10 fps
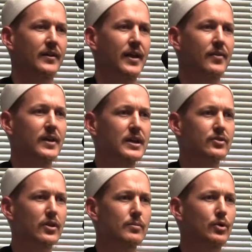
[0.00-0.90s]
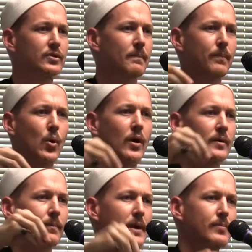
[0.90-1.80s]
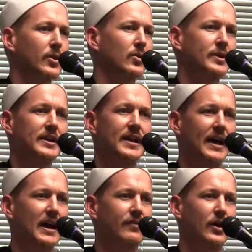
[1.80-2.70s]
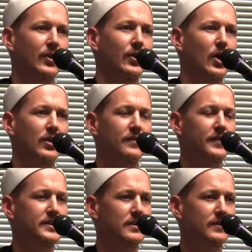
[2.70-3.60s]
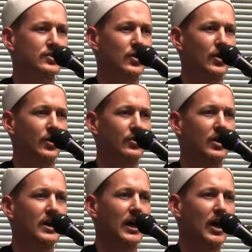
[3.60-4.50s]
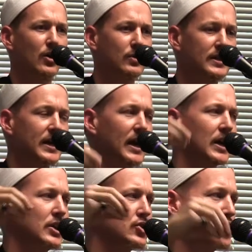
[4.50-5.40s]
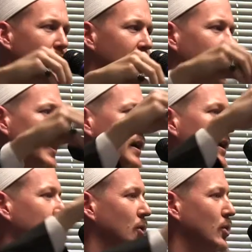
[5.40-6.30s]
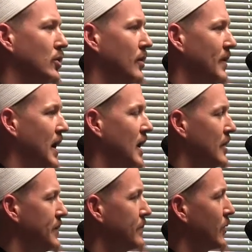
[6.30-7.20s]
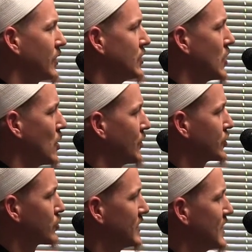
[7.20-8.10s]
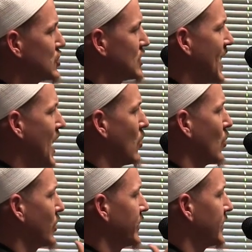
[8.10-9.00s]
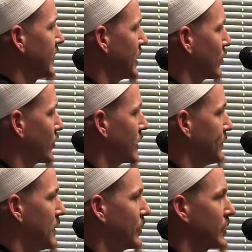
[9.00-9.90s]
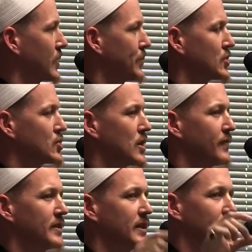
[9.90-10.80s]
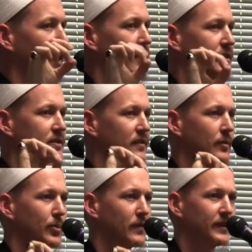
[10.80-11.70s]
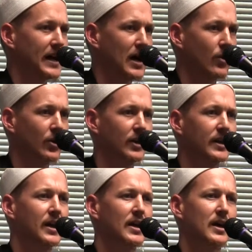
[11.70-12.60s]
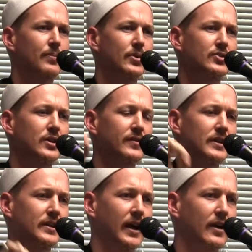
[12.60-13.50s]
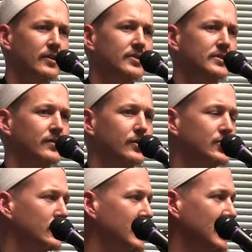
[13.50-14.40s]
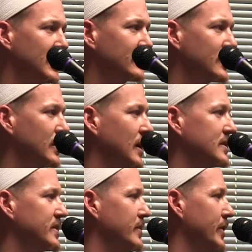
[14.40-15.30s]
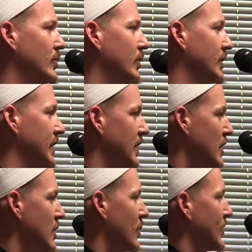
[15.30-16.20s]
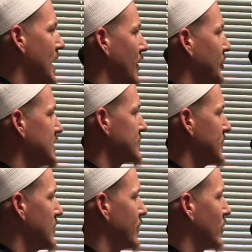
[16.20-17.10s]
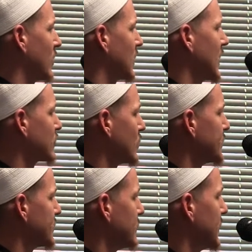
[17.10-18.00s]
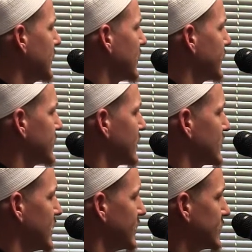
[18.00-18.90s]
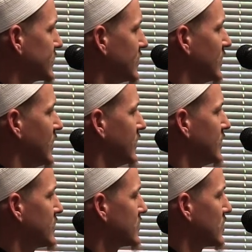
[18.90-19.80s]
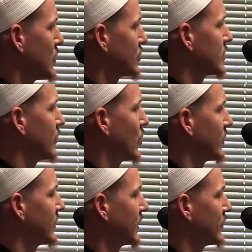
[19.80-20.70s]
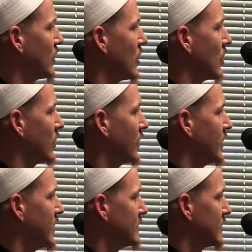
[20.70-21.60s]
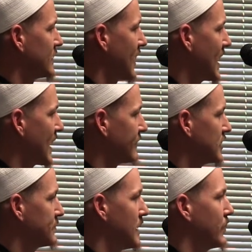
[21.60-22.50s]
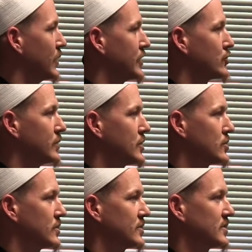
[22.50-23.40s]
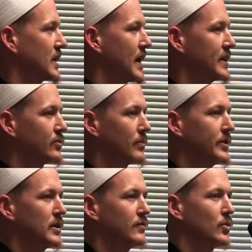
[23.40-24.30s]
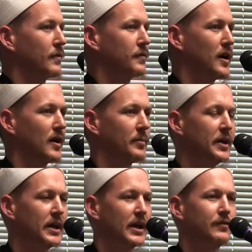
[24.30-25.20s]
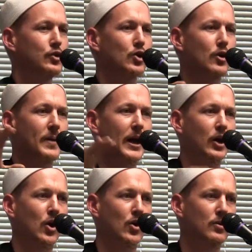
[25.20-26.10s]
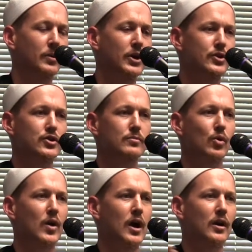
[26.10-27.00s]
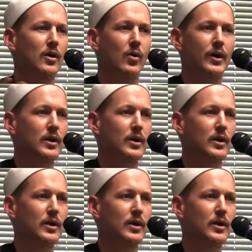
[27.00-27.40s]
that these are the most important people that we need to have on, on the face of this earth. Awliya, Salihin, Ulama, people that know this religion outwardly and inwardly, people that are preserving the inheritance of the Prophet outwardly and preserving the inheritance of Rasulullah inwardly. Without these people, khalas, what is the meaning of existence? This is the most important thing of all is, it to have these people in traditional societies where many of you are from. If you go back home to Morocco or